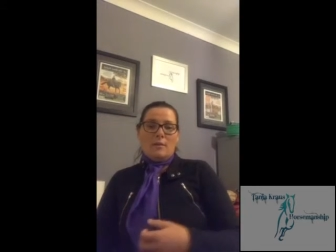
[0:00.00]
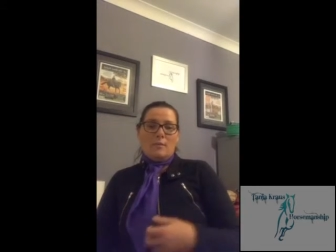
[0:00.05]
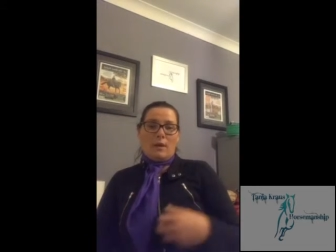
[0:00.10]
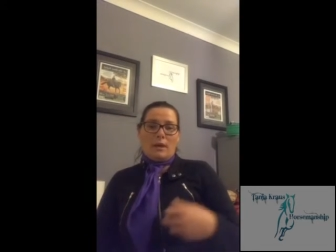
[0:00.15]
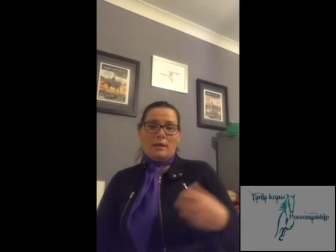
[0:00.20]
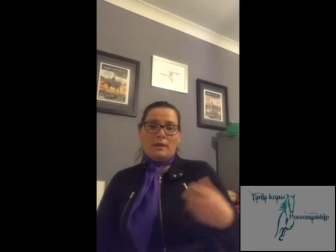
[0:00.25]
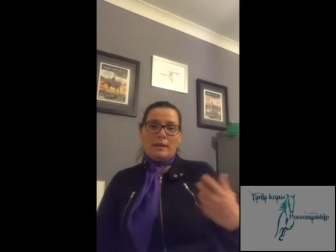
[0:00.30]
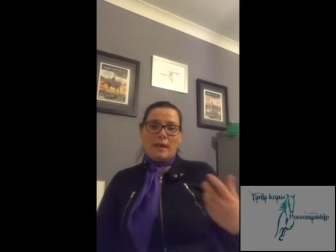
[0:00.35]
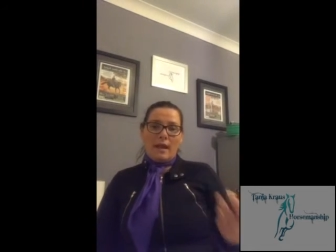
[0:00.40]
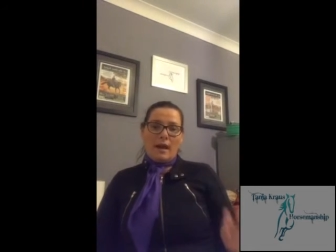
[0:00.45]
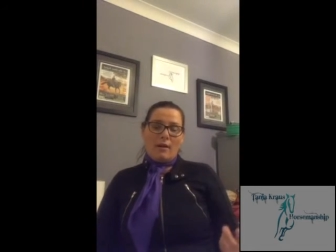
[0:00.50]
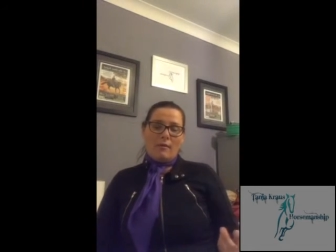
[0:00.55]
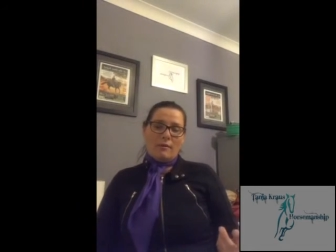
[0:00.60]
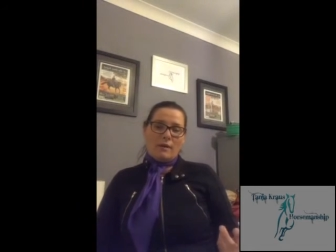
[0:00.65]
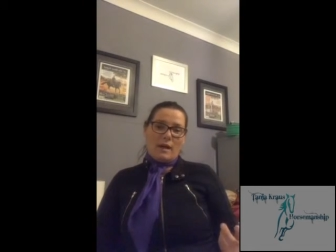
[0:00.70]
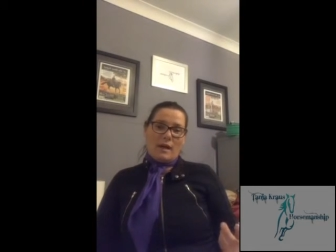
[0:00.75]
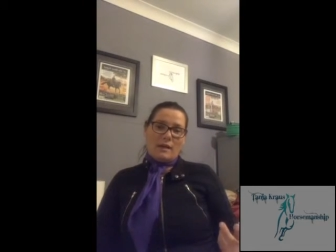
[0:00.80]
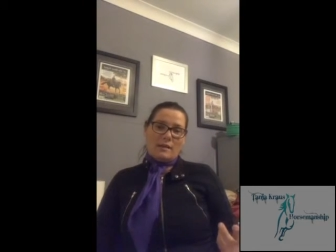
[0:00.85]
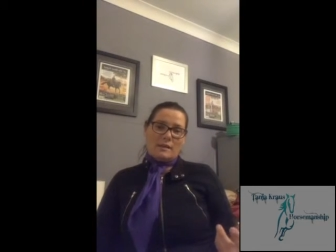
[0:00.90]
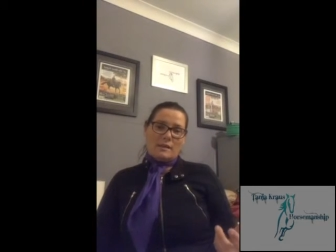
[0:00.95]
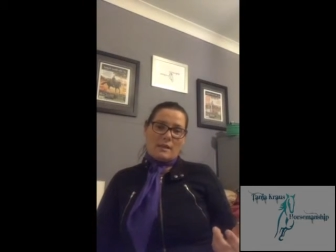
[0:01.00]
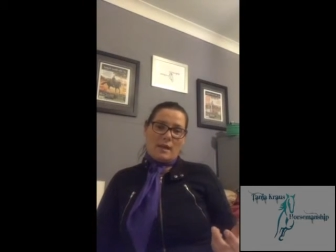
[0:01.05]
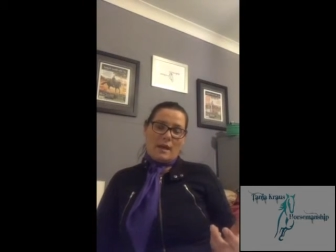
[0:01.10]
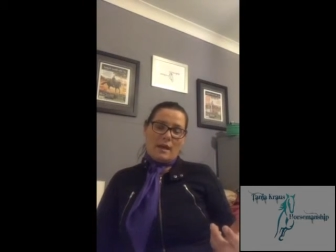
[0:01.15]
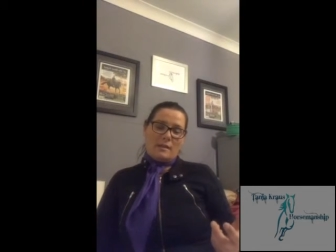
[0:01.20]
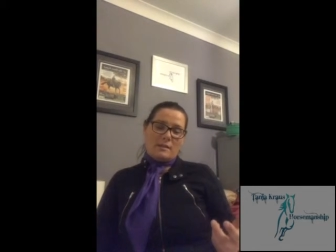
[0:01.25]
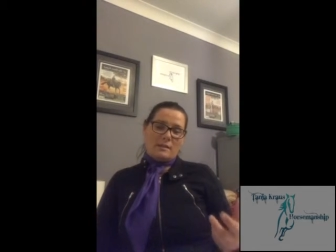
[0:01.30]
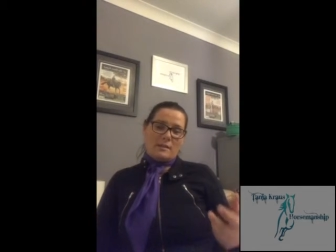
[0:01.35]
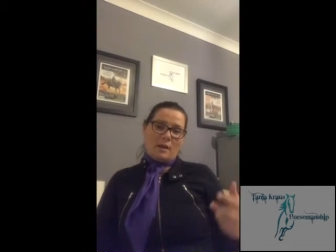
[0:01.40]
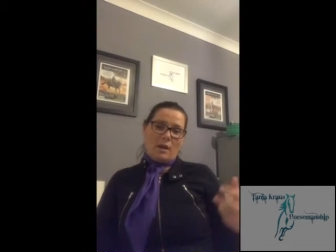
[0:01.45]
But now, as
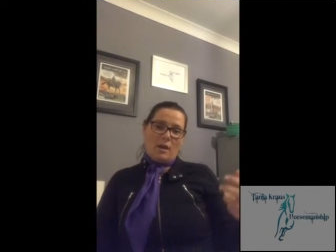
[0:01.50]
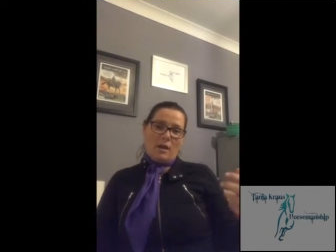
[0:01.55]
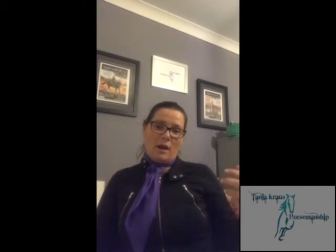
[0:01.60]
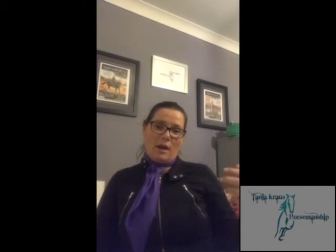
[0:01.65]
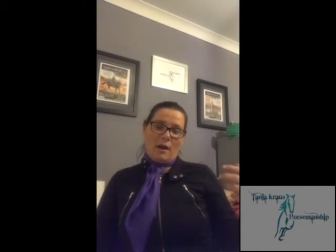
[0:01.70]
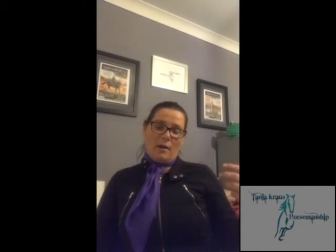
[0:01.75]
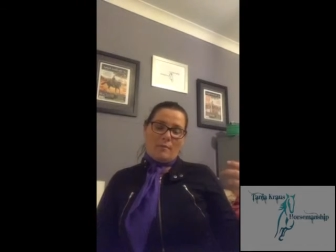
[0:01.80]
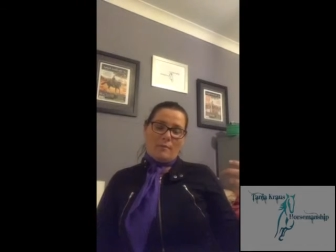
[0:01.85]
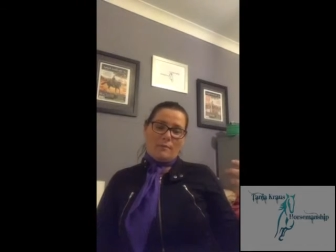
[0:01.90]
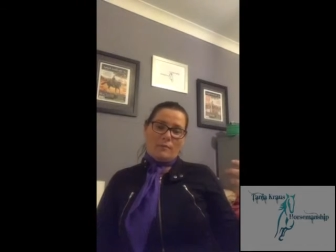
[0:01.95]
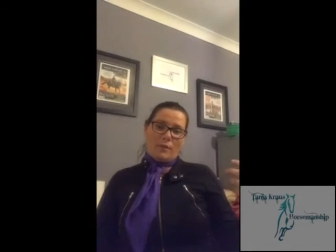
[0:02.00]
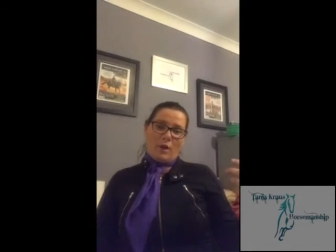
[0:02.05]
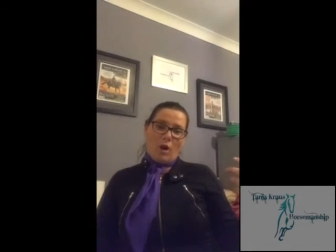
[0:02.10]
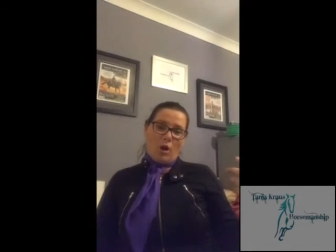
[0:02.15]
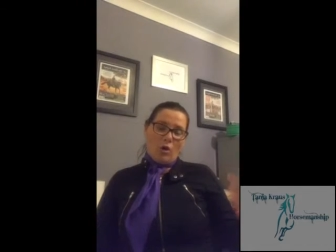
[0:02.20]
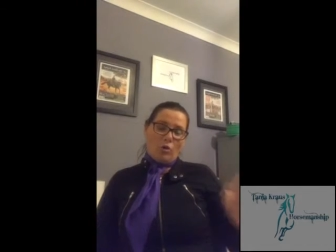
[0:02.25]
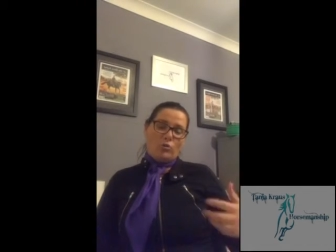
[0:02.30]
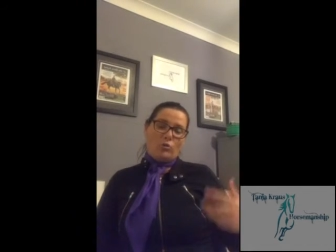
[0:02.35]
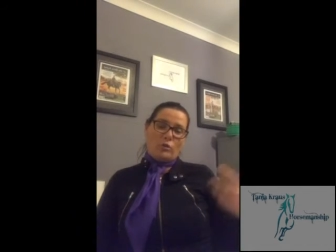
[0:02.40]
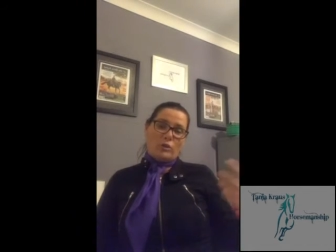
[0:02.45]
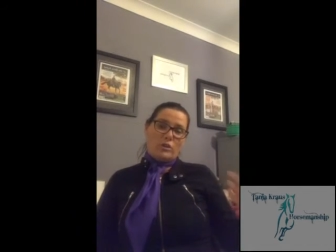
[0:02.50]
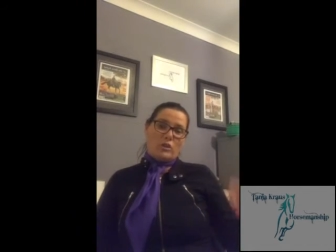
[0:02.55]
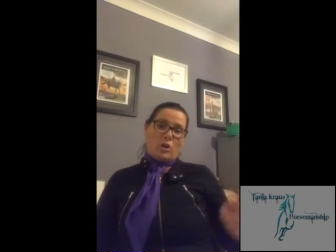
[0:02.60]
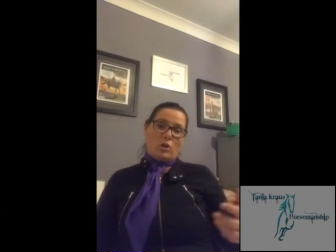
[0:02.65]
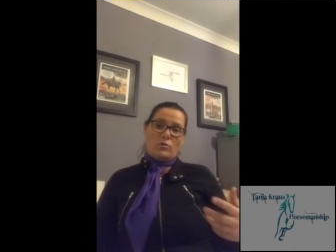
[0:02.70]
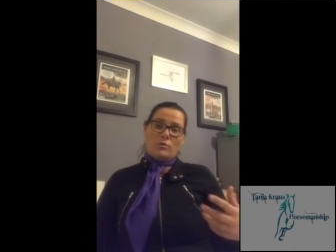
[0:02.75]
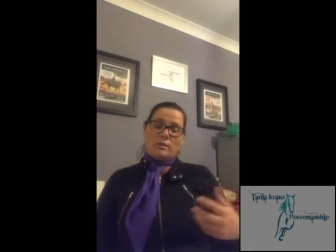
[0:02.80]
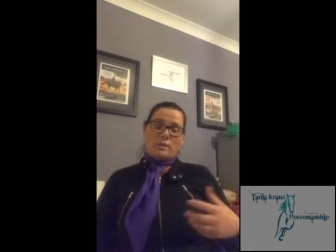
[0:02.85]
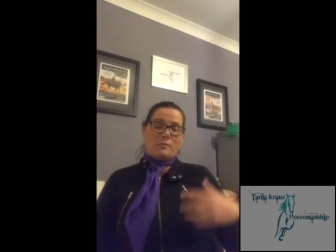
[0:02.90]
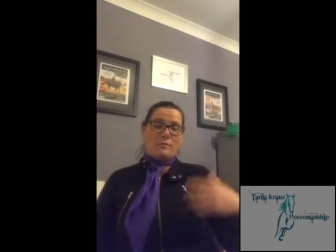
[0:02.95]
older
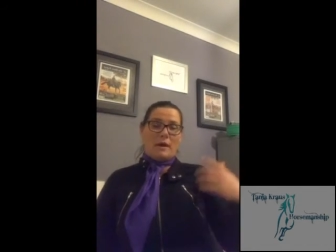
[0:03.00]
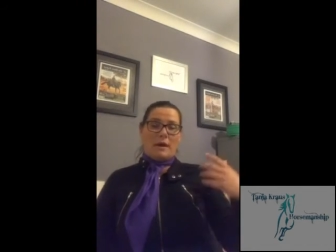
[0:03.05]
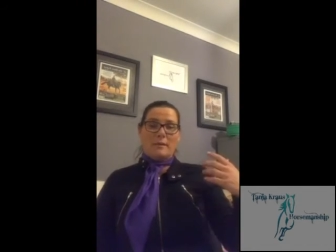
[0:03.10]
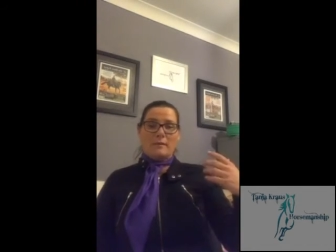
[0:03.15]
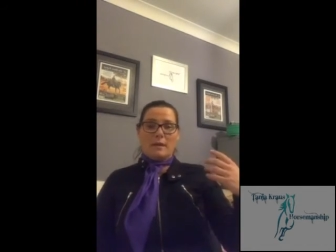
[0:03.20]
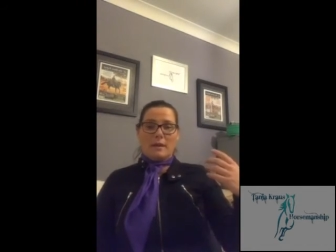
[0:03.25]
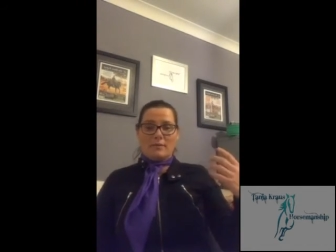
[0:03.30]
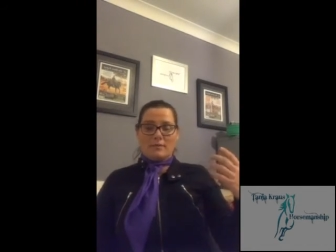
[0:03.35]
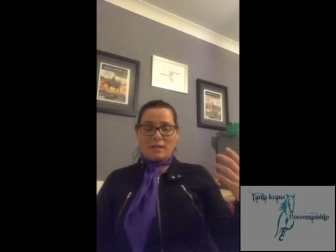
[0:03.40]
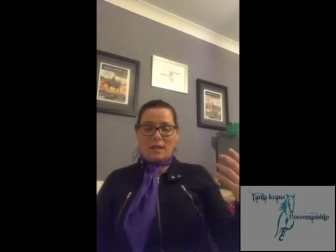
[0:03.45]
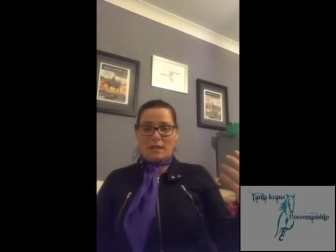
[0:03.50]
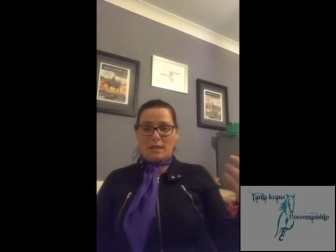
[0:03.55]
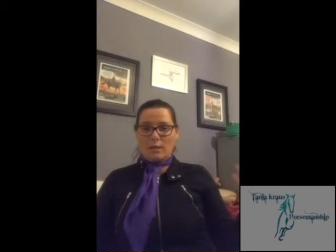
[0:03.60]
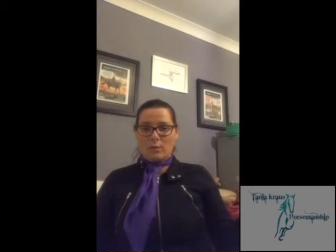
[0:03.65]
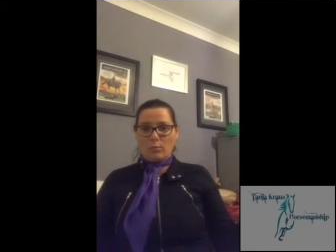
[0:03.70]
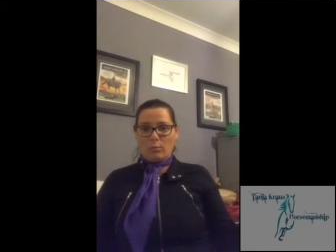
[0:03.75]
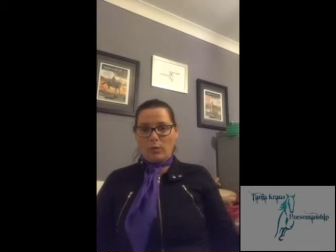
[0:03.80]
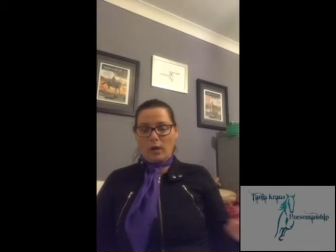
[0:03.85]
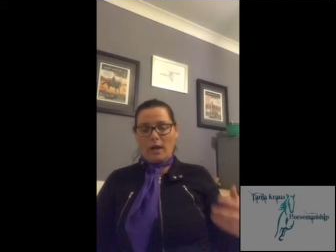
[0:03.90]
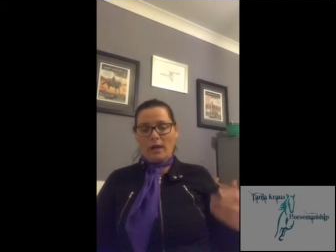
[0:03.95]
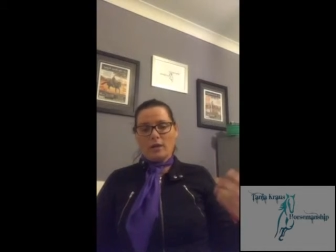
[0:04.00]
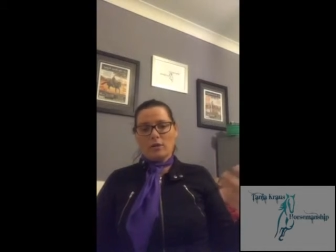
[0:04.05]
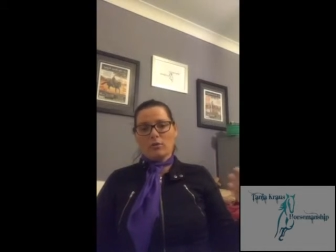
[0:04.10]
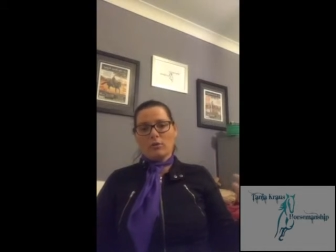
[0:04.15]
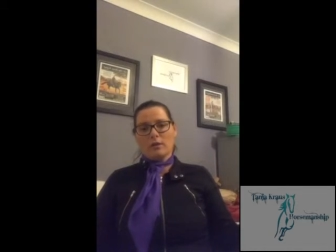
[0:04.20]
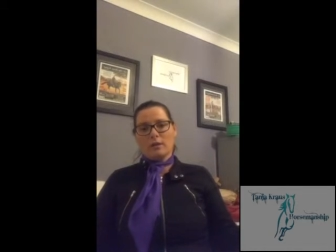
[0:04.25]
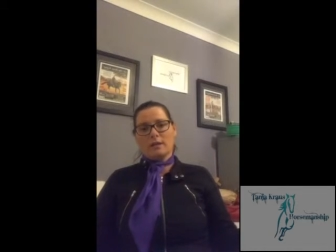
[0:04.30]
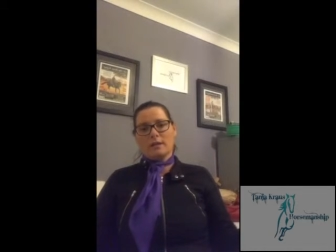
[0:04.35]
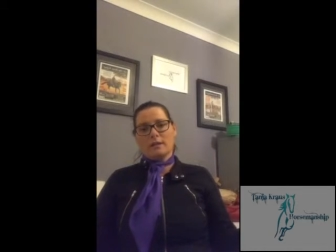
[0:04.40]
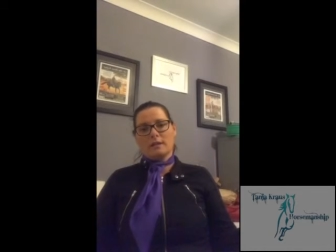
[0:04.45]
adults that maybe have taken a break
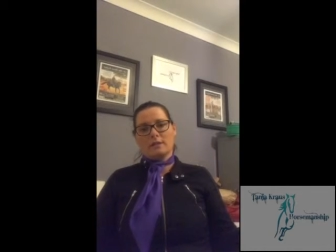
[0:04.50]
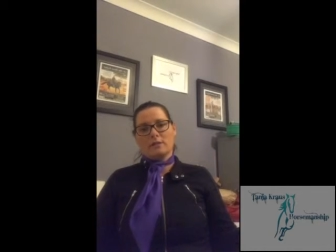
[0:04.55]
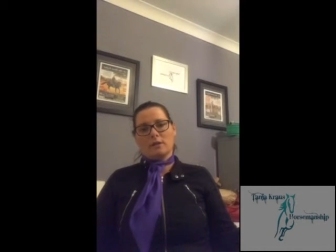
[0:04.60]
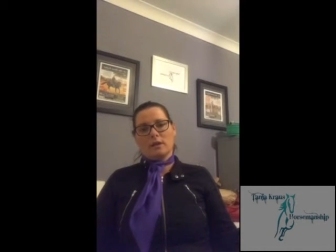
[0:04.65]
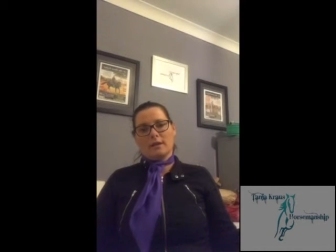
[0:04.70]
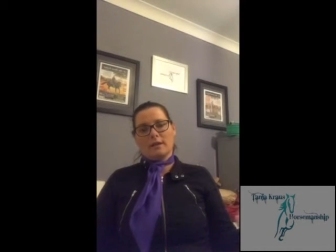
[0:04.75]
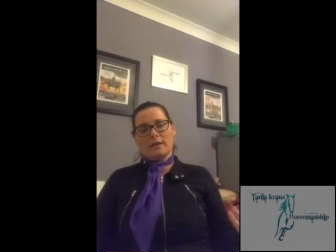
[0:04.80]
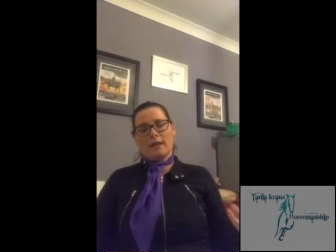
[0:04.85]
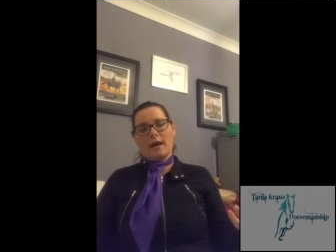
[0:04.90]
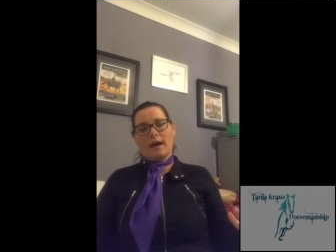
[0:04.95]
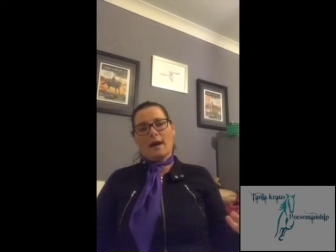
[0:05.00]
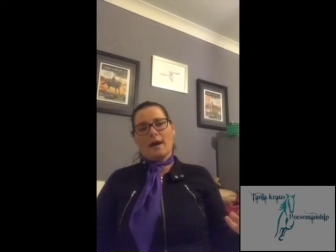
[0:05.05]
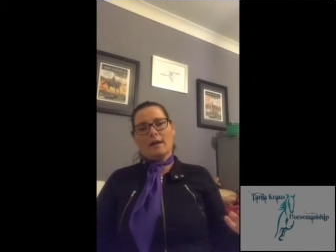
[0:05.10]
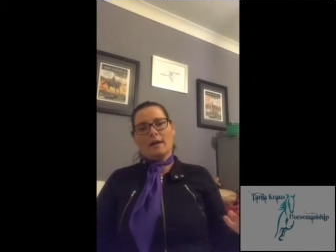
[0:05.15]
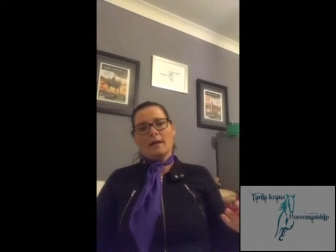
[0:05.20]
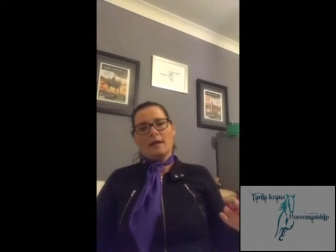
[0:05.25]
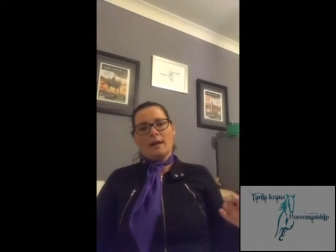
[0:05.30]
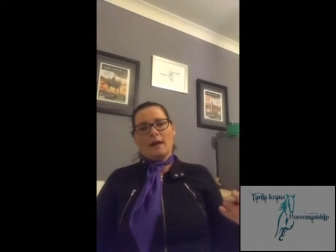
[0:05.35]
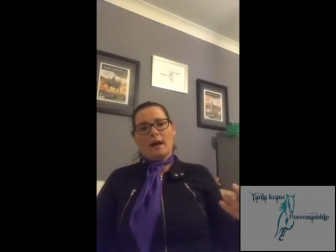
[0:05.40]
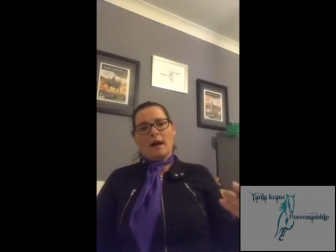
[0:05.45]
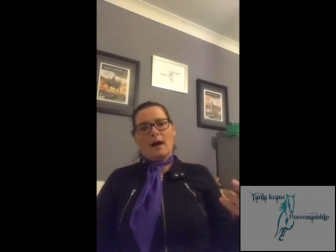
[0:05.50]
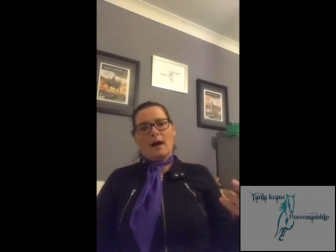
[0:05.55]
or anything like that,